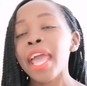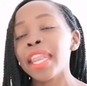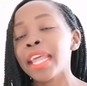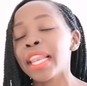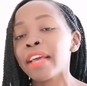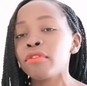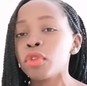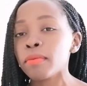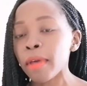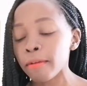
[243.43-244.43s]
and I
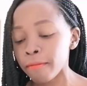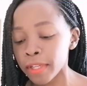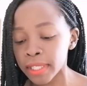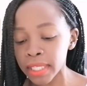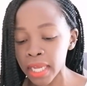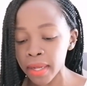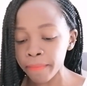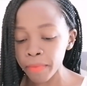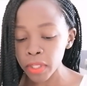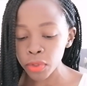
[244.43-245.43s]
left with my visa.
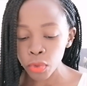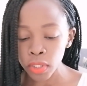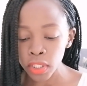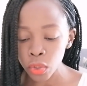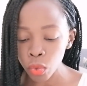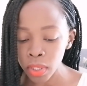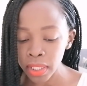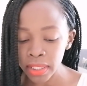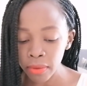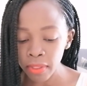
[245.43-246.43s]
So this is what
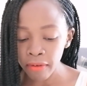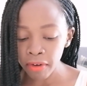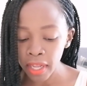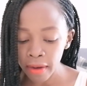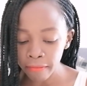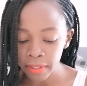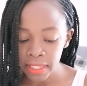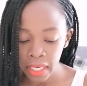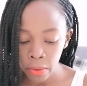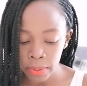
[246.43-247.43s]
the South African
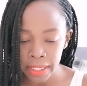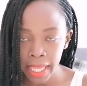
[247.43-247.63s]
visa looks